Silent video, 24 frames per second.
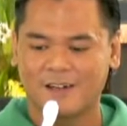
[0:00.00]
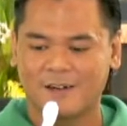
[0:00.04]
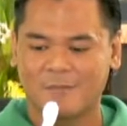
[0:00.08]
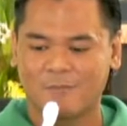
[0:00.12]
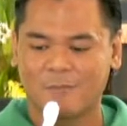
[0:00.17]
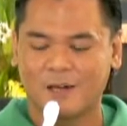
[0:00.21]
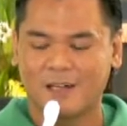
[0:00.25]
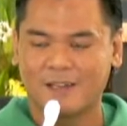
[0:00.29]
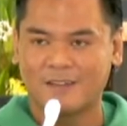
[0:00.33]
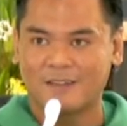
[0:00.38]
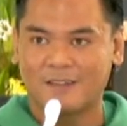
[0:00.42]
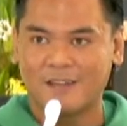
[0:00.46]

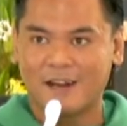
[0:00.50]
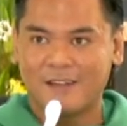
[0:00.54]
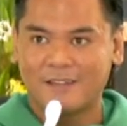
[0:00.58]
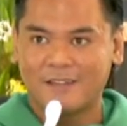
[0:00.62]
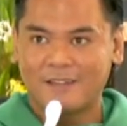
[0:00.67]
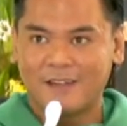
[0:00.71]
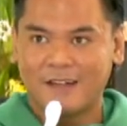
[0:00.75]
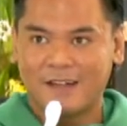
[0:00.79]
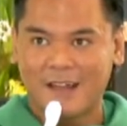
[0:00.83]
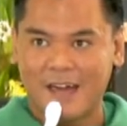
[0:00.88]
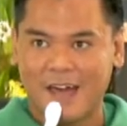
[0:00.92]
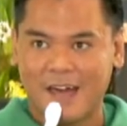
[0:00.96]
But
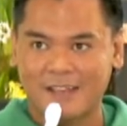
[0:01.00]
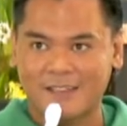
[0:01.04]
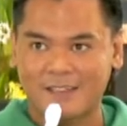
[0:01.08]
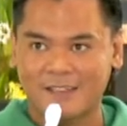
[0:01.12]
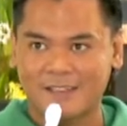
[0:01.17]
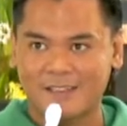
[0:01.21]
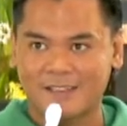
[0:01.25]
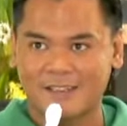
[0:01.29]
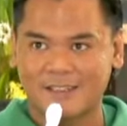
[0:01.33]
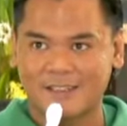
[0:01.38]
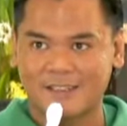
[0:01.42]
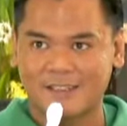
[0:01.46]

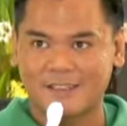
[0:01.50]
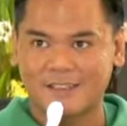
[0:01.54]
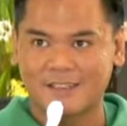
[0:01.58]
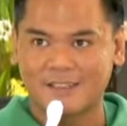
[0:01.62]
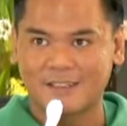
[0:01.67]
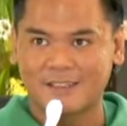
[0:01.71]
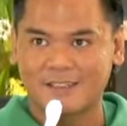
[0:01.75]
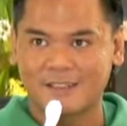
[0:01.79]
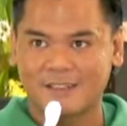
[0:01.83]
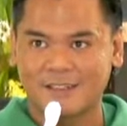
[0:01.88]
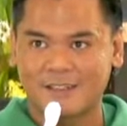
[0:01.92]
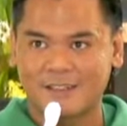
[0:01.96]
nonetheless,
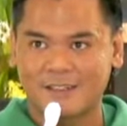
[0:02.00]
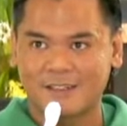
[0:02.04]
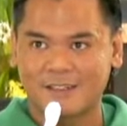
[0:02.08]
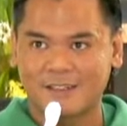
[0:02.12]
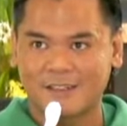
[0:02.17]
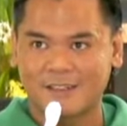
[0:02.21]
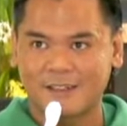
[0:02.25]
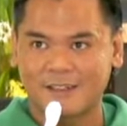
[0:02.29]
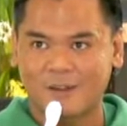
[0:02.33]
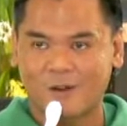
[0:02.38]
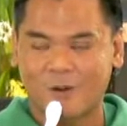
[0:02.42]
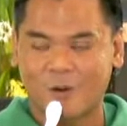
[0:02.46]

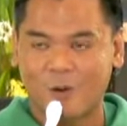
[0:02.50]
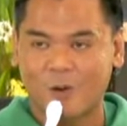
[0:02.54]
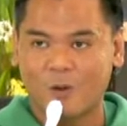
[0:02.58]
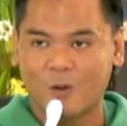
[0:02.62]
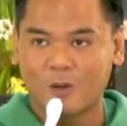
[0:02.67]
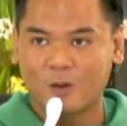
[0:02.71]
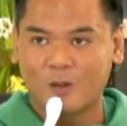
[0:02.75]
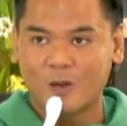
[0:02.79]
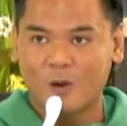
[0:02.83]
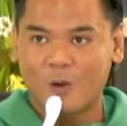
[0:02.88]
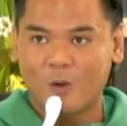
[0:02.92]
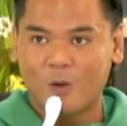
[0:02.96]

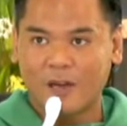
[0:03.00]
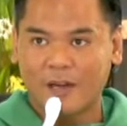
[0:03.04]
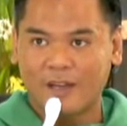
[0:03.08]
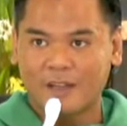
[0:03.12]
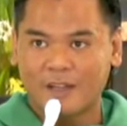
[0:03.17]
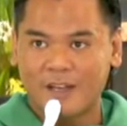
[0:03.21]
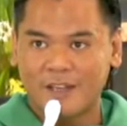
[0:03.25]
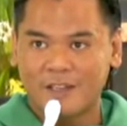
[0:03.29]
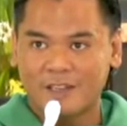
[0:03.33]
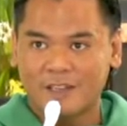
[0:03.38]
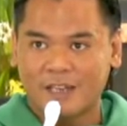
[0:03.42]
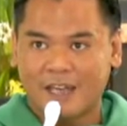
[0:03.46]
although
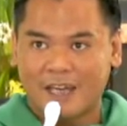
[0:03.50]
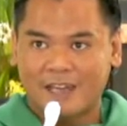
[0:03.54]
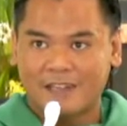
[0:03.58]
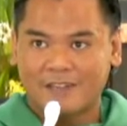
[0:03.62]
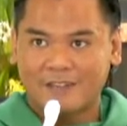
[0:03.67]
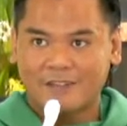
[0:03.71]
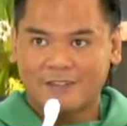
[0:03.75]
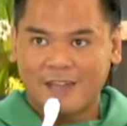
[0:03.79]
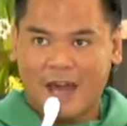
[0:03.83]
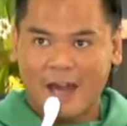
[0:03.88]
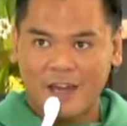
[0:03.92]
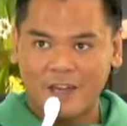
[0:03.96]
it is
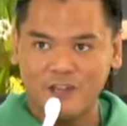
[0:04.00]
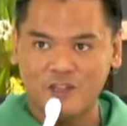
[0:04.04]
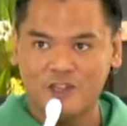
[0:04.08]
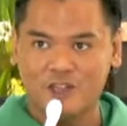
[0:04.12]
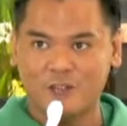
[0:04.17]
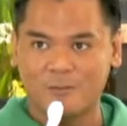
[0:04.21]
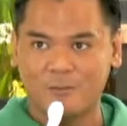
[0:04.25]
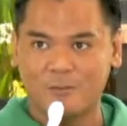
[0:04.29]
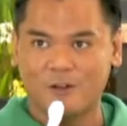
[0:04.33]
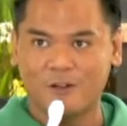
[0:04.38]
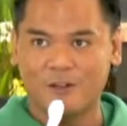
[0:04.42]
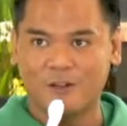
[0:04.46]

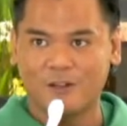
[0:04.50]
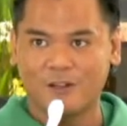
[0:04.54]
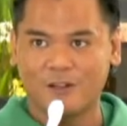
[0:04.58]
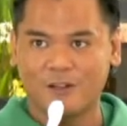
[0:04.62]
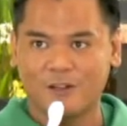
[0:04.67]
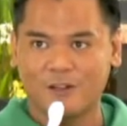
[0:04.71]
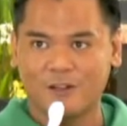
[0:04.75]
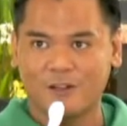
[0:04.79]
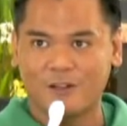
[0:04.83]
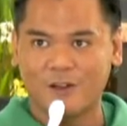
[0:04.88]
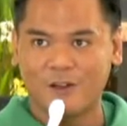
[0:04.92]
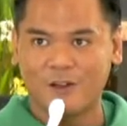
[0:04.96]
intangible,
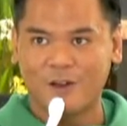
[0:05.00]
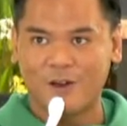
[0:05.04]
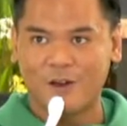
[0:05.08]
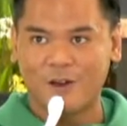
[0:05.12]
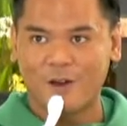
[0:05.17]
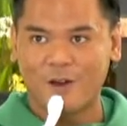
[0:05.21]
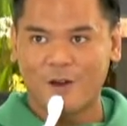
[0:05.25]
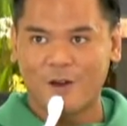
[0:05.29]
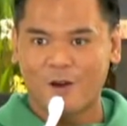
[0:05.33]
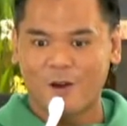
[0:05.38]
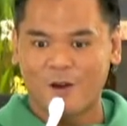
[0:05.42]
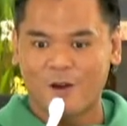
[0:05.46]

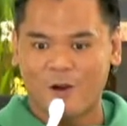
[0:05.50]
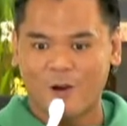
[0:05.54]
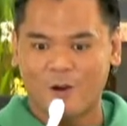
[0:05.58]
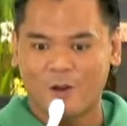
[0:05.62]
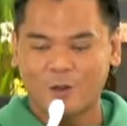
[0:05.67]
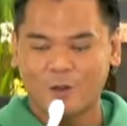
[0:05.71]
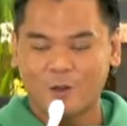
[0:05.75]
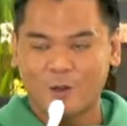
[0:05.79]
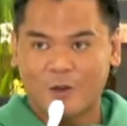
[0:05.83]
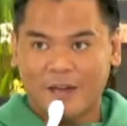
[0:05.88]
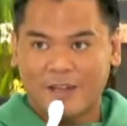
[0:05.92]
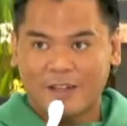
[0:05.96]

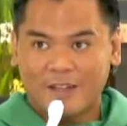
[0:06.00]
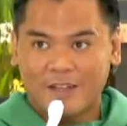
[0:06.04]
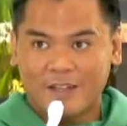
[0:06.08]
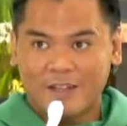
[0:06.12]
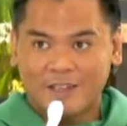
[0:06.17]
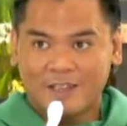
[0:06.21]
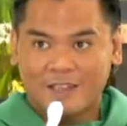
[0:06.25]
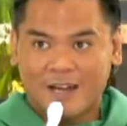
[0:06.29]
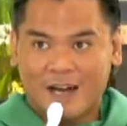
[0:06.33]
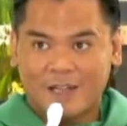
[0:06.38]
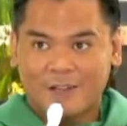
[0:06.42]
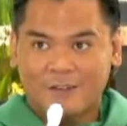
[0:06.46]
although it
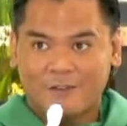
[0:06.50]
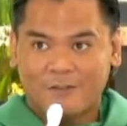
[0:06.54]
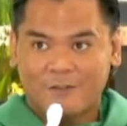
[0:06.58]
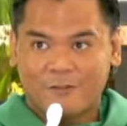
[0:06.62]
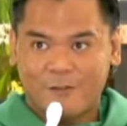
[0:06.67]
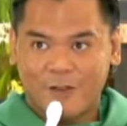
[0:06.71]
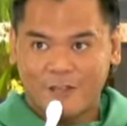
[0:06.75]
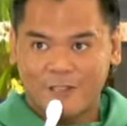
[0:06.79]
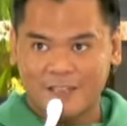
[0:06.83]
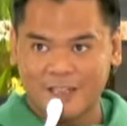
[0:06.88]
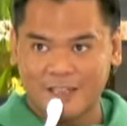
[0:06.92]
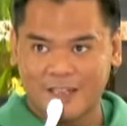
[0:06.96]
is not
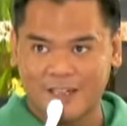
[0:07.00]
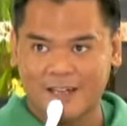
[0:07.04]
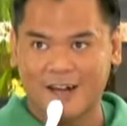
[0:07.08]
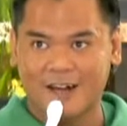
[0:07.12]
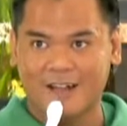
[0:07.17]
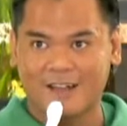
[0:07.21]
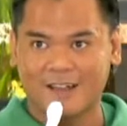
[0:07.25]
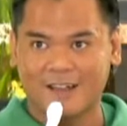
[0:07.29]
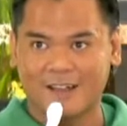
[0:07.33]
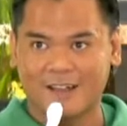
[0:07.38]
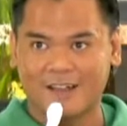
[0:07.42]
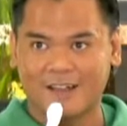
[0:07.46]

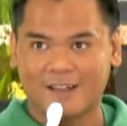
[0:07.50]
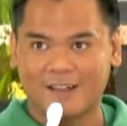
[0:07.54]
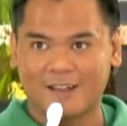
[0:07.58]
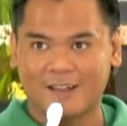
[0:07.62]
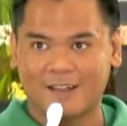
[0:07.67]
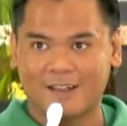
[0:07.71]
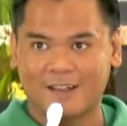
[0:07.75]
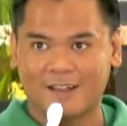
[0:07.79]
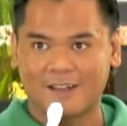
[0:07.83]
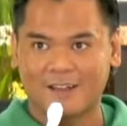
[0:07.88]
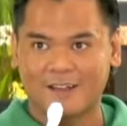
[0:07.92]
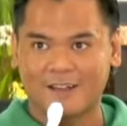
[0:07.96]
physical,
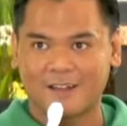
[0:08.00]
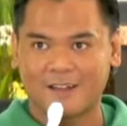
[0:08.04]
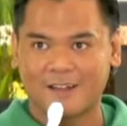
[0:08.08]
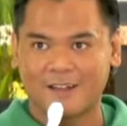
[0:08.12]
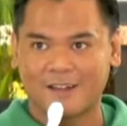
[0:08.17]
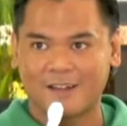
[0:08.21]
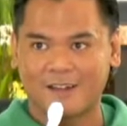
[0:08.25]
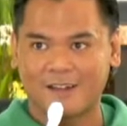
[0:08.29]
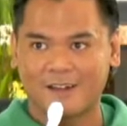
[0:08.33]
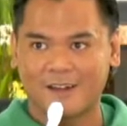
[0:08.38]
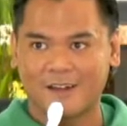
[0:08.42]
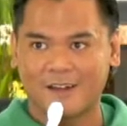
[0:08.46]

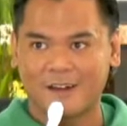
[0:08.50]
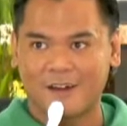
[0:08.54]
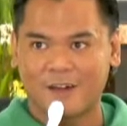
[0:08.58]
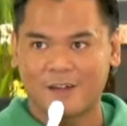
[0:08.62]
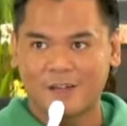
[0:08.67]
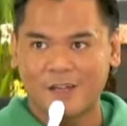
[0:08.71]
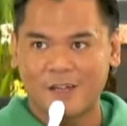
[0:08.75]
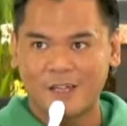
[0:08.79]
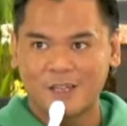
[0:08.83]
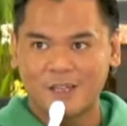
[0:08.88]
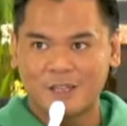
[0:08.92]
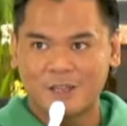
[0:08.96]

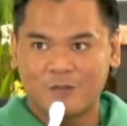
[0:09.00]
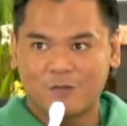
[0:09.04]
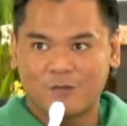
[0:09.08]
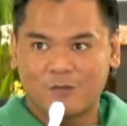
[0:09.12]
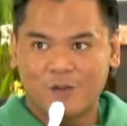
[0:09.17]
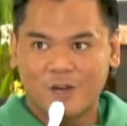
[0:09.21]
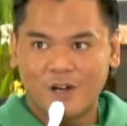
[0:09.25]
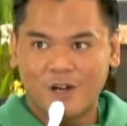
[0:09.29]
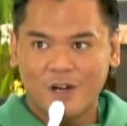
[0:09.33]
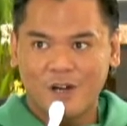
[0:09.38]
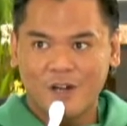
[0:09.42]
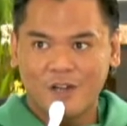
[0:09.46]
this
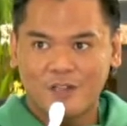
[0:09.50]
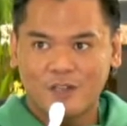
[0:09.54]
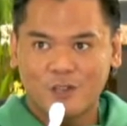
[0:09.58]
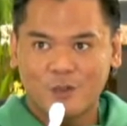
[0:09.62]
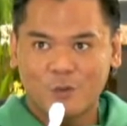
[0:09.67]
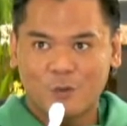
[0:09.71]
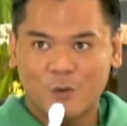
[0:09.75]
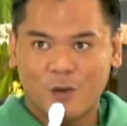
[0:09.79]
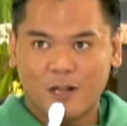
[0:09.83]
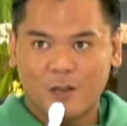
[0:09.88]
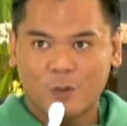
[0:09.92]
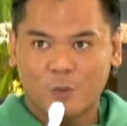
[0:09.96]

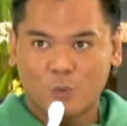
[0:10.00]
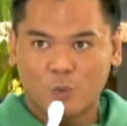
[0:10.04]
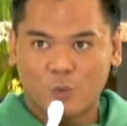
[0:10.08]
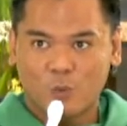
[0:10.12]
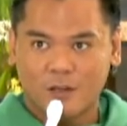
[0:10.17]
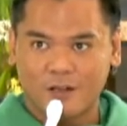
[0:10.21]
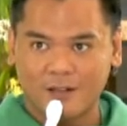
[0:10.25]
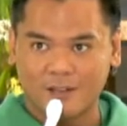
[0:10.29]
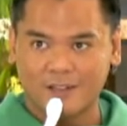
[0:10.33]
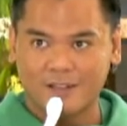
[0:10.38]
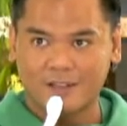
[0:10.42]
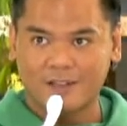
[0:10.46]
virtual
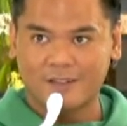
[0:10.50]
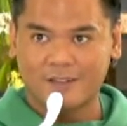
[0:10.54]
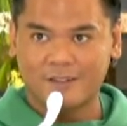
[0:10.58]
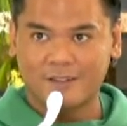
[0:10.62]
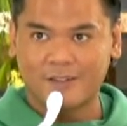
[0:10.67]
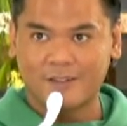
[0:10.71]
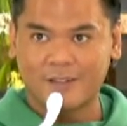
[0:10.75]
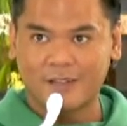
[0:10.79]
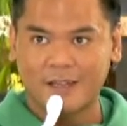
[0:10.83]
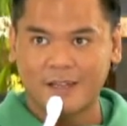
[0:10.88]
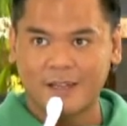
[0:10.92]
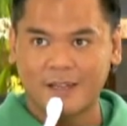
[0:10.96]
world
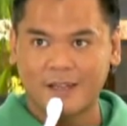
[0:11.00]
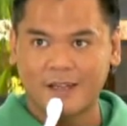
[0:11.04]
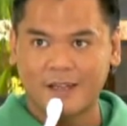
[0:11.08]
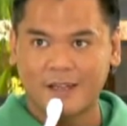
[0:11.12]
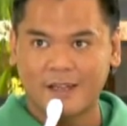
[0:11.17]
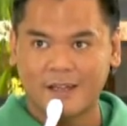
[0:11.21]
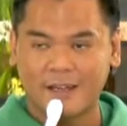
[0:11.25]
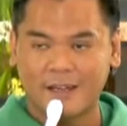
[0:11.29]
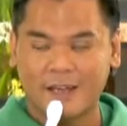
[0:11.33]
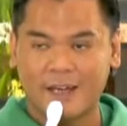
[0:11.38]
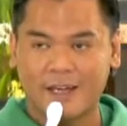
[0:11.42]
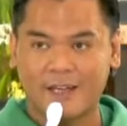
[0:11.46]

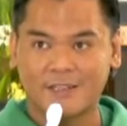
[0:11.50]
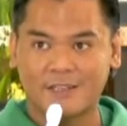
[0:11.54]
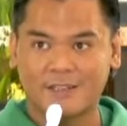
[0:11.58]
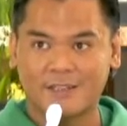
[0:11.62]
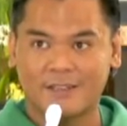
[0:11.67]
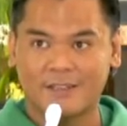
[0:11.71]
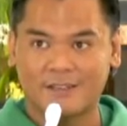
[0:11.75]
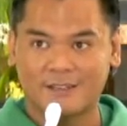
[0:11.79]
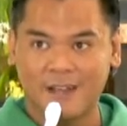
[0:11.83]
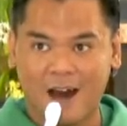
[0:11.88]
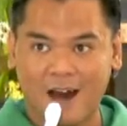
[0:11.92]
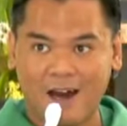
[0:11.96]

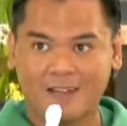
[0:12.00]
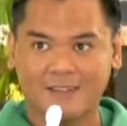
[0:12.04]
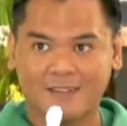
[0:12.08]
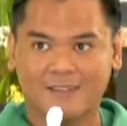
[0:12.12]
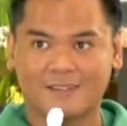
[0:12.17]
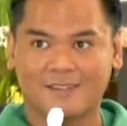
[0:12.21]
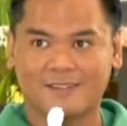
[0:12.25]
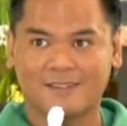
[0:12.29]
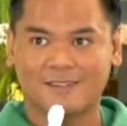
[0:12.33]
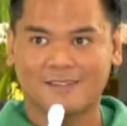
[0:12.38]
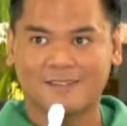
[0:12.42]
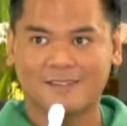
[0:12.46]
is
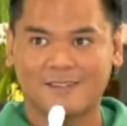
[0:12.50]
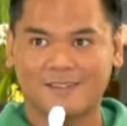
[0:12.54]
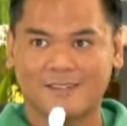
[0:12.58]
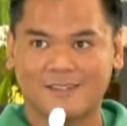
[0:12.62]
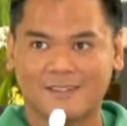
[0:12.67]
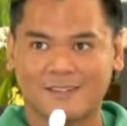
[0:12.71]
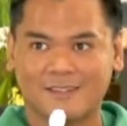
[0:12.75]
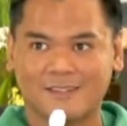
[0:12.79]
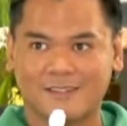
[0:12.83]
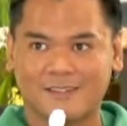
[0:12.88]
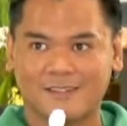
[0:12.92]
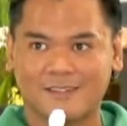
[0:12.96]

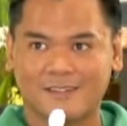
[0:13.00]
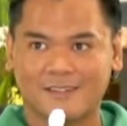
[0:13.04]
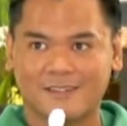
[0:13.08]
not